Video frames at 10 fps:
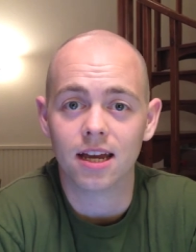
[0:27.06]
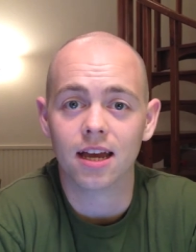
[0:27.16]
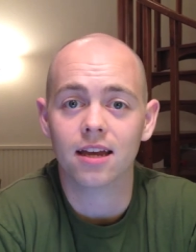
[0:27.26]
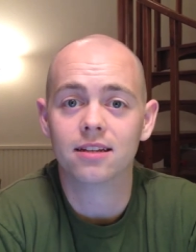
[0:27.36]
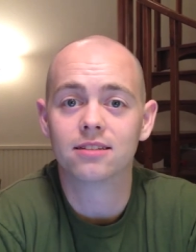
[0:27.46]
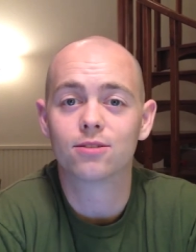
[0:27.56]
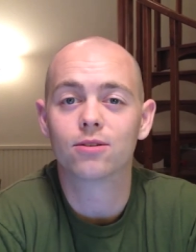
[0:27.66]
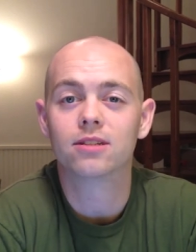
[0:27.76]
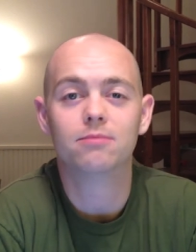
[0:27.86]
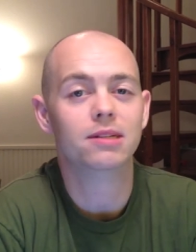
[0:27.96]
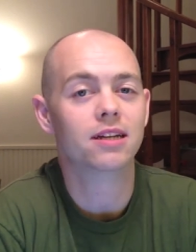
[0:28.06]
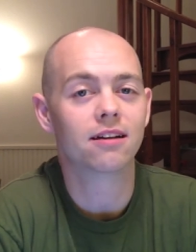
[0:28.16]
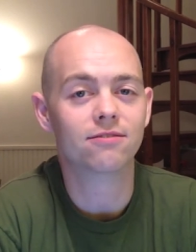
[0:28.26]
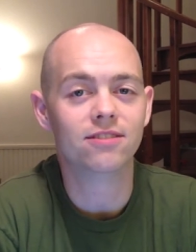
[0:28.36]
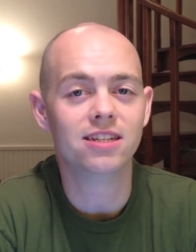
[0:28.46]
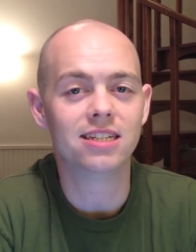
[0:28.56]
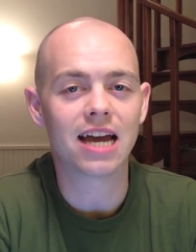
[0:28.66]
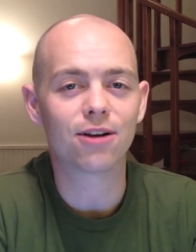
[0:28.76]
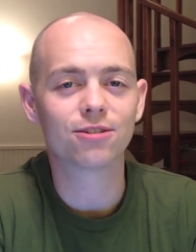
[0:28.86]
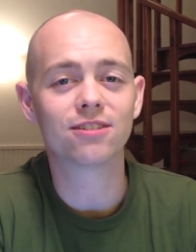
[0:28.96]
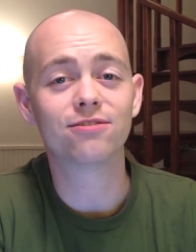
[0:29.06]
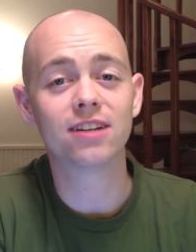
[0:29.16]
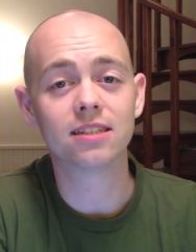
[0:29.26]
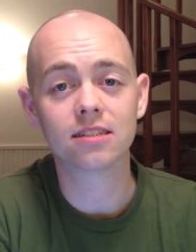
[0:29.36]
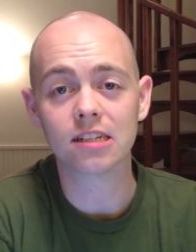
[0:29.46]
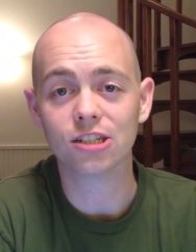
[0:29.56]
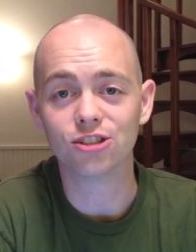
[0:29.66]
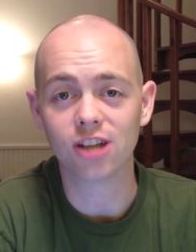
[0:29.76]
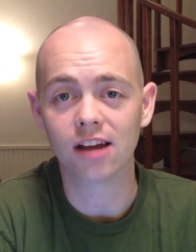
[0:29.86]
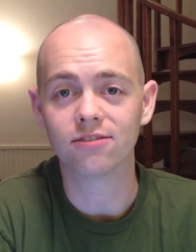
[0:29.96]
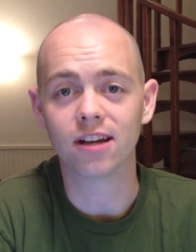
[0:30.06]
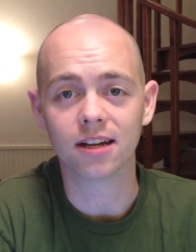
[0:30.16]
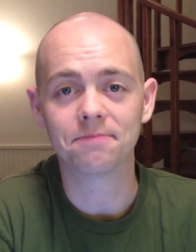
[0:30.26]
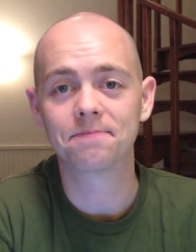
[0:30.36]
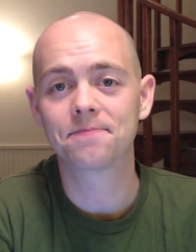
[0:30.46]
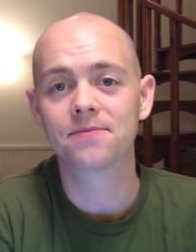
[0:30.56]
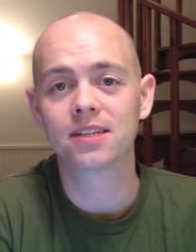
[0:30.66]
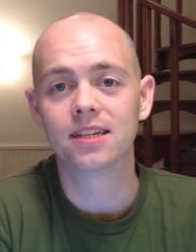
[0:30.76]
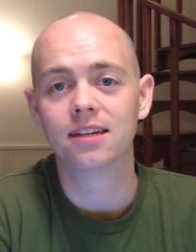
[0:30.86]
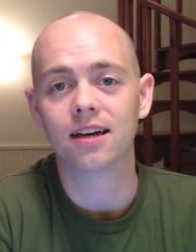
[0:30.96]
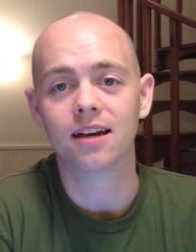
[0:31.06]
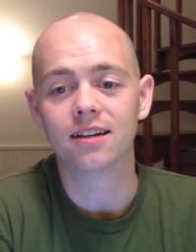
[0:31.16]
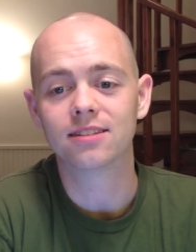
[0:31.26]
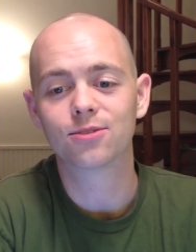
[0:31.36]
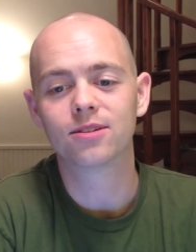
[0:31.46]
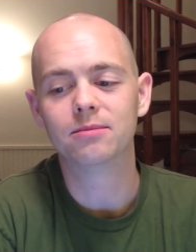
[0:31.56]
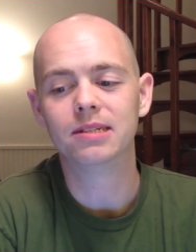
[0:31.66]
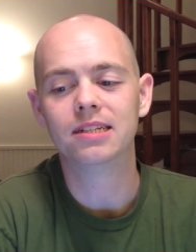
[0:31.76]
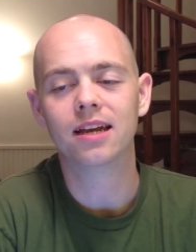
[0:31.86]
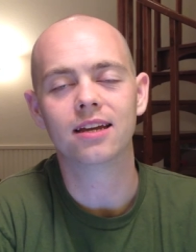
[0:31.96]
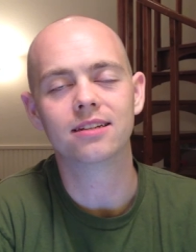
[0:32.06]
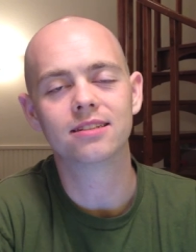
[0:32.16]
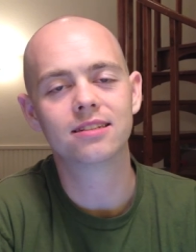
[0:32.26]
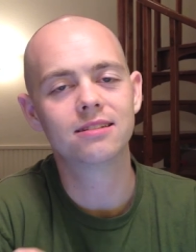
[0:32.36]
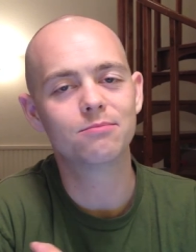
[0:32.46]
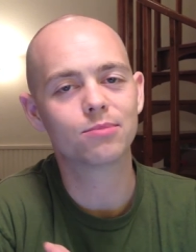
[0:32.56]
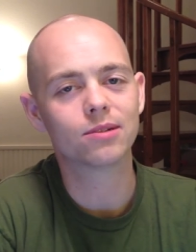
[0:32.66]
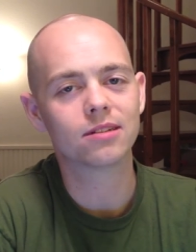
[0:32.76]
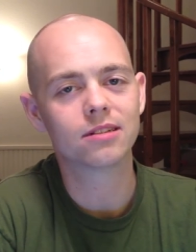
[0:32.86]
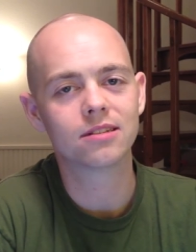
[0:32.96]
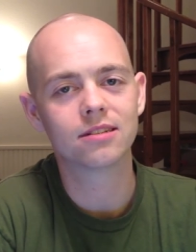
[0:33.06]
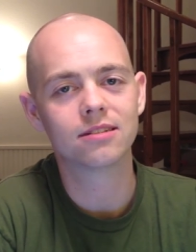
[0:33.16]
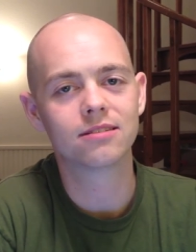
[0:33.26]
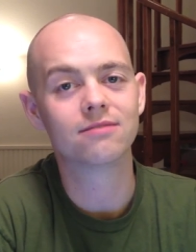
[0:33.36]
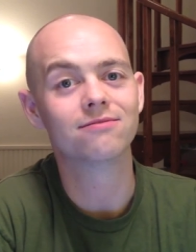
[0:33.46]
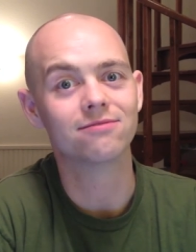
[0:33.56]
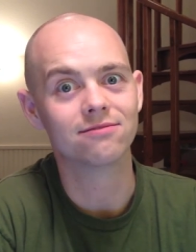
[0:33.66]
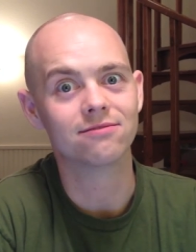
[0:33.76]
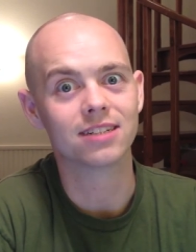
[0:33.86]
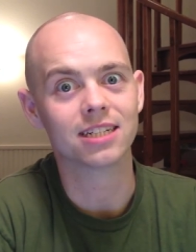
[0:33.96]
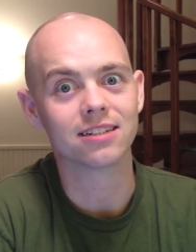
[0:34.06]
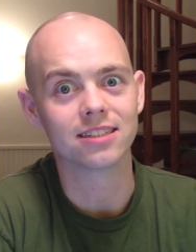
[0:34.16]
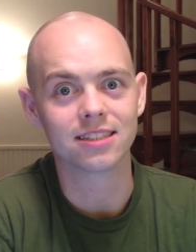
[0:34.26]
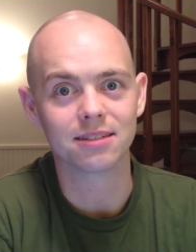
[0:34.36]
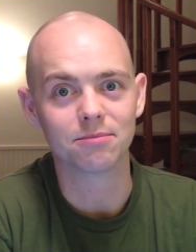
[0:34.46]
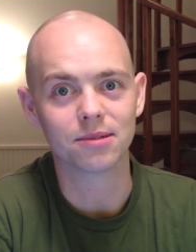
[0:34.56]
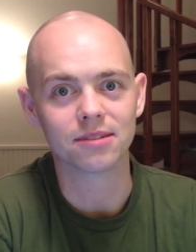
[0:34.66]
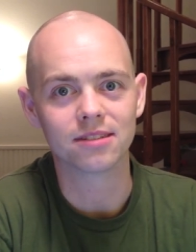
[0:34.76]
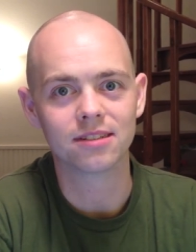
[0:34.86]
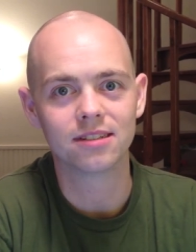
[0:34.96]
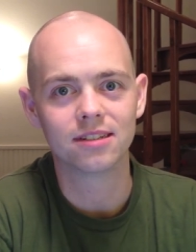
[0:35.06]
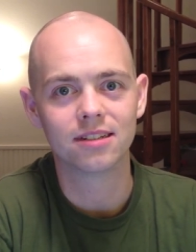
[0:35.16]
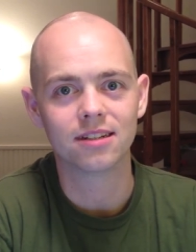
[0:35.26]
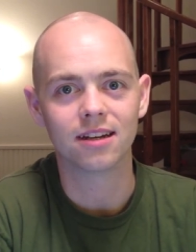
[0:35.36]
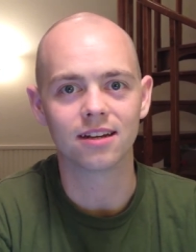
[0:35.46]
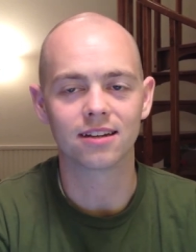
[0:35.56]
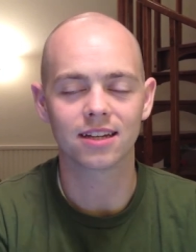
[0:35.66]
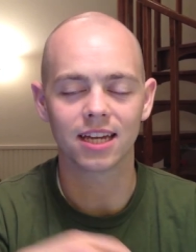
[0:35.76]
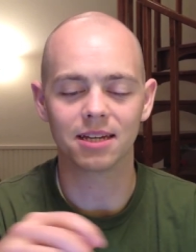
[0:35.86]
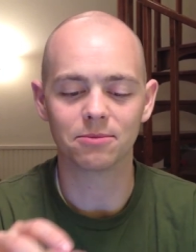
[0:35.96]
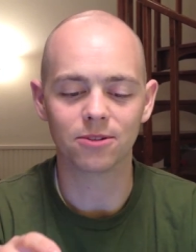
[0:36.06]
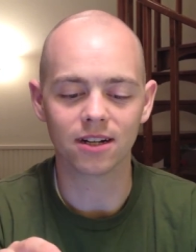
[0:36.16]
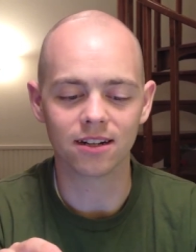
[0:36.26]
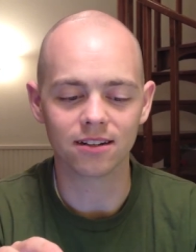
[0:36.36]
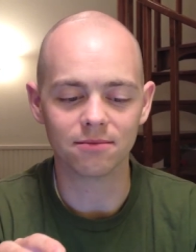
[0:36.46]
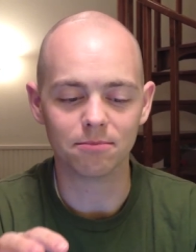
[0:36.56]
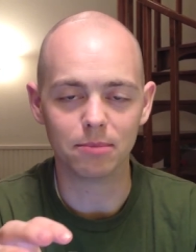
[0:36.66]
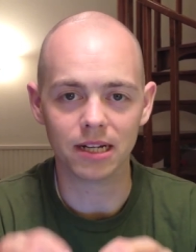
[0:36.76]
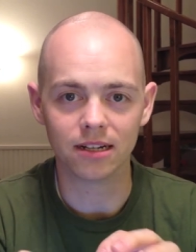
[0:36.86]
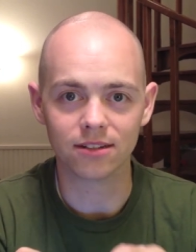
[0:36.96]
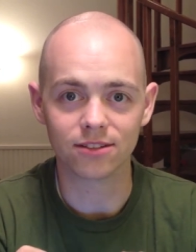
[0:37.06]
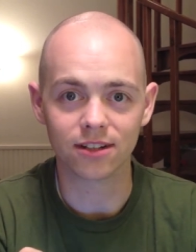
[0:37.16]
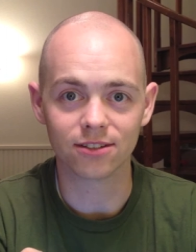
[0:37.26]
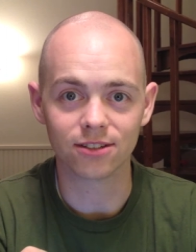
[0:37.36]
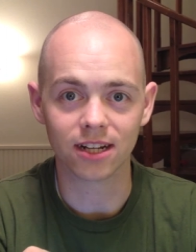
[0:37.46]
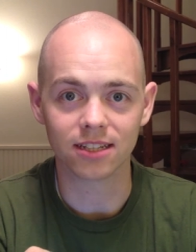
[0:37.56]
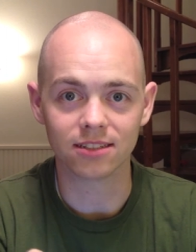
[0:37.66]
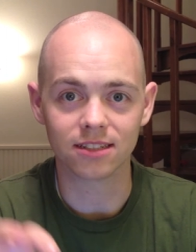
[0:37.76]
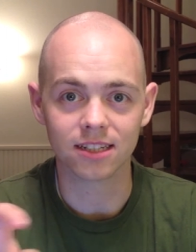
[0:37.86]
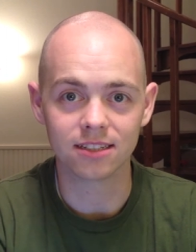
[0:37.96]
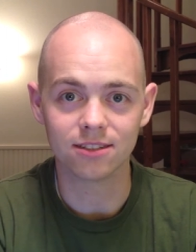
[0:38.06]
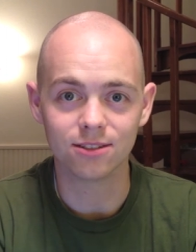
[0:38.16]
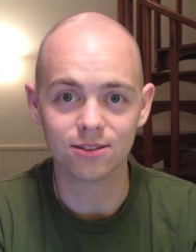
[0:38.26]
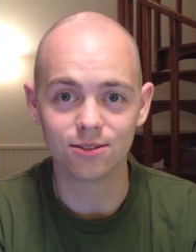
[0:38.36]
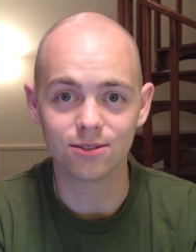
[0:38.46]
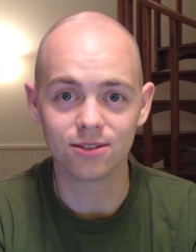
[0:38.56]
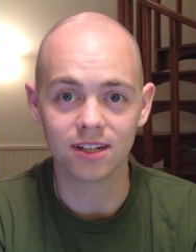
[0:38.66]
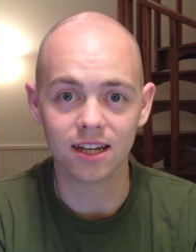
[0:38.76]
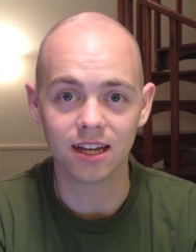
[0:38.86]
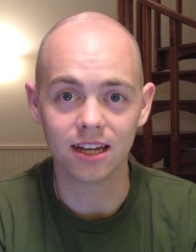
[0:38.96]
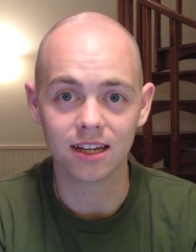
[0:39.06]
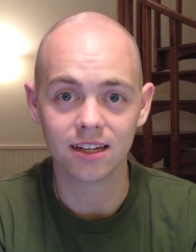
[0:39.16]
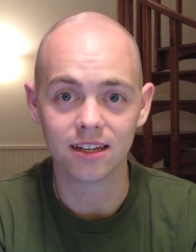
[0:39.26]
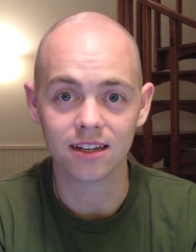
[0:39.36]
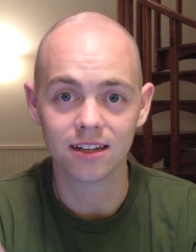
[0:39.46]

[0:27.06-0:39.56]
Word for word: and it's going to be of the tower defense genre. Uh, it's going to be a simple, very simple uh, game where bears are trying to get to a